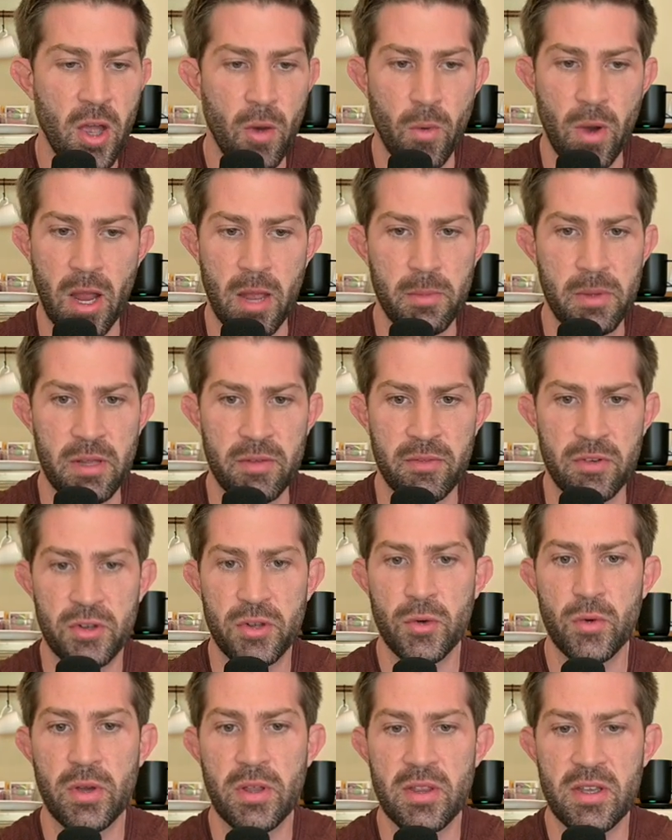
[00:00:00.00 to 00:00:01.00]
Why am I even
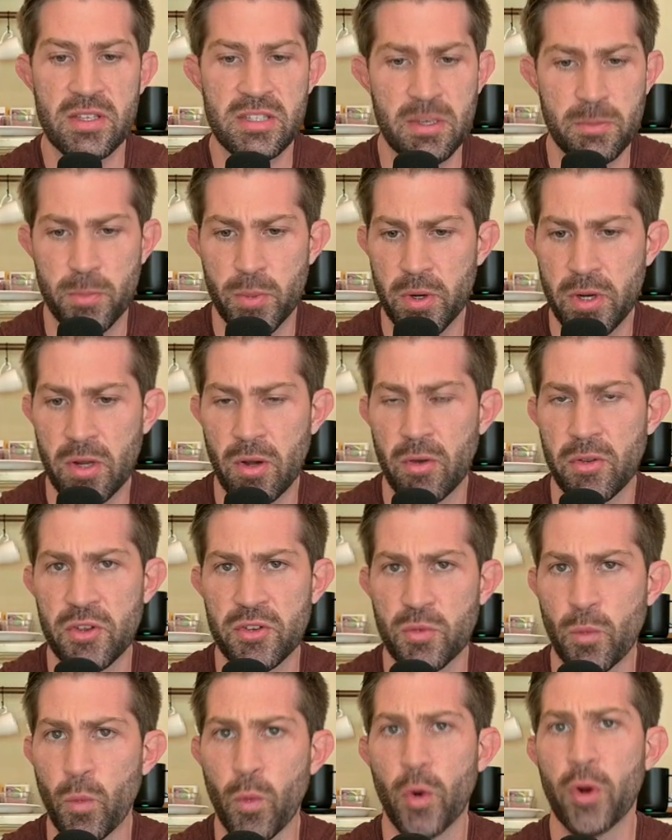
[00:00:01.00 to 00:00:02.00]
doing this? I'm putting all
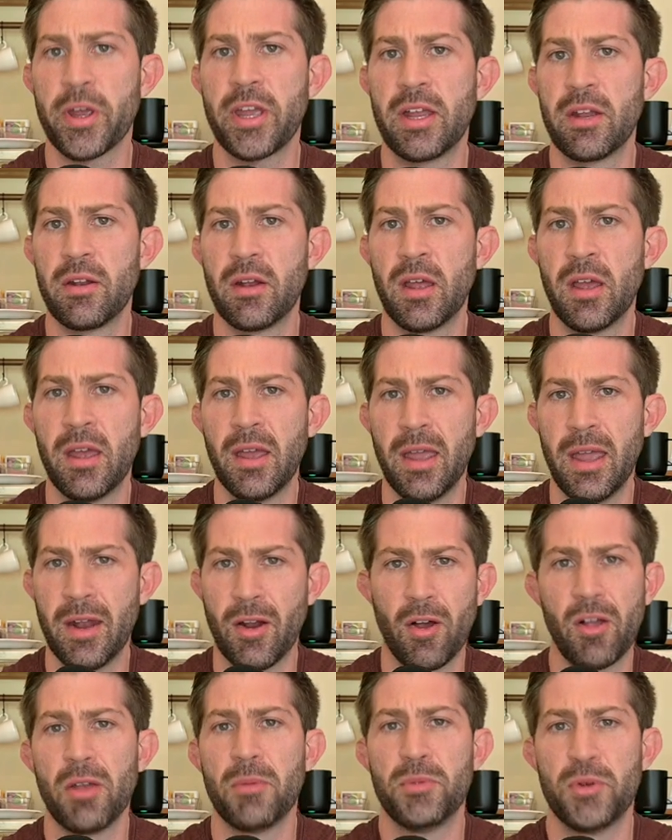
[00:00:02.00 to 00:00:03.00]
this work in and
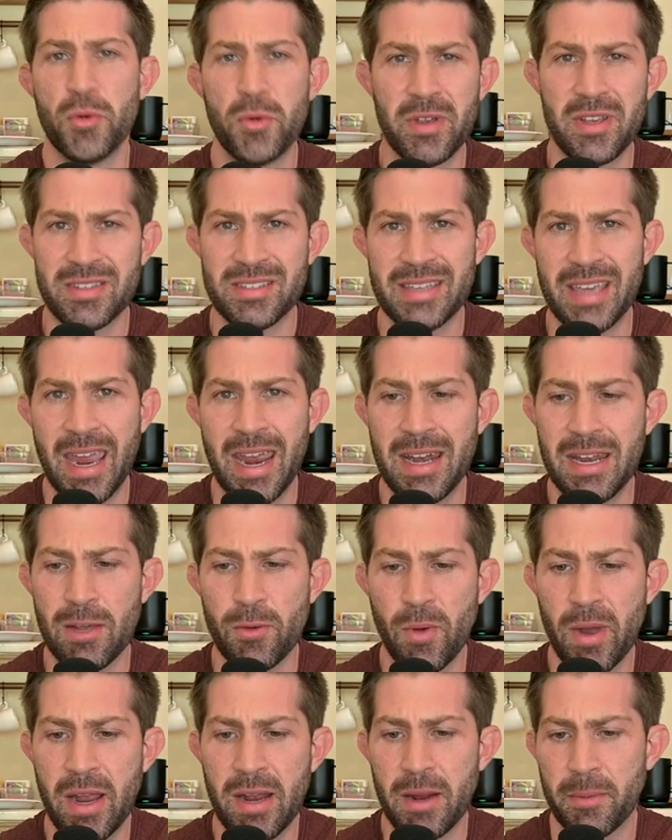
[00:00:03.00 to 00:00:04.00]
all I'm doing is gaining
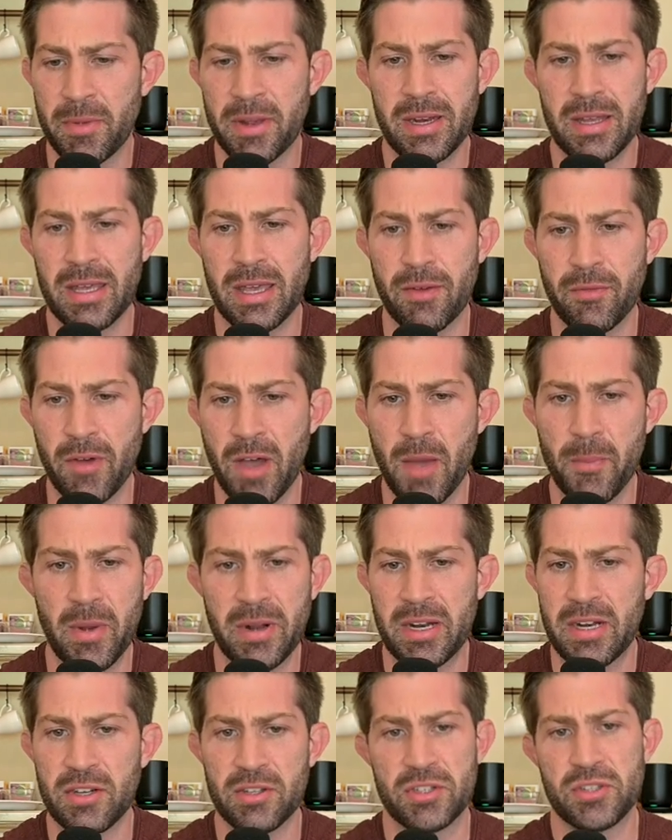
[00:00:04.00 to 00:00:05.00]
weight. I'm going to give up. I
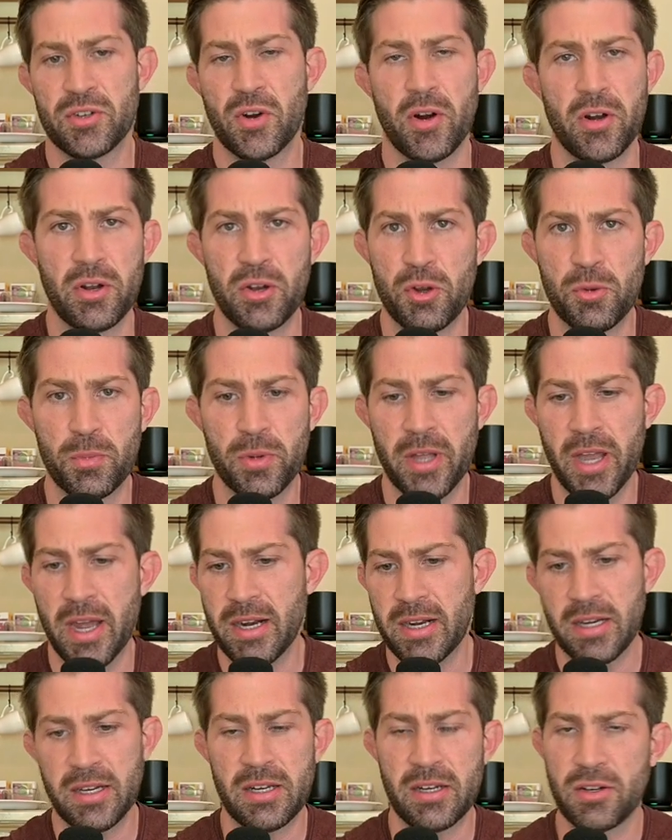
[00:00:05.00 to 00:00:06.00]
need to start a new
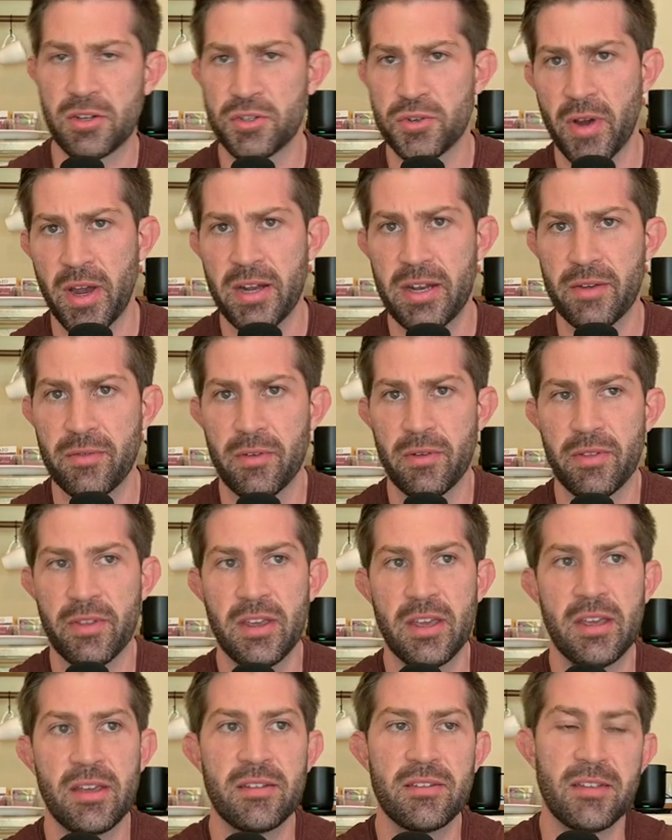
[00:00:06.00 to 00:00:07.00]
plan. I need to try different
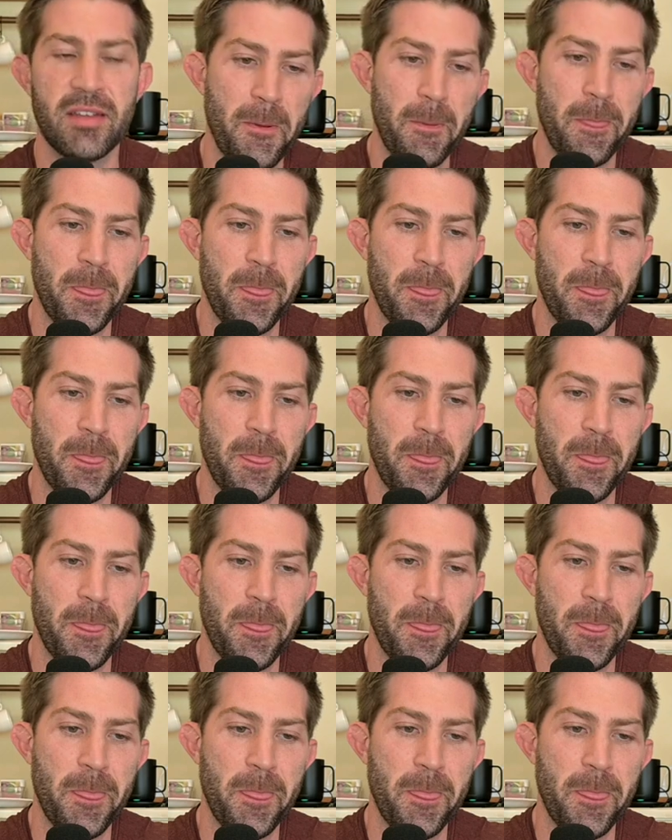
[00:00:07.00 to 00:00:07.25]
things.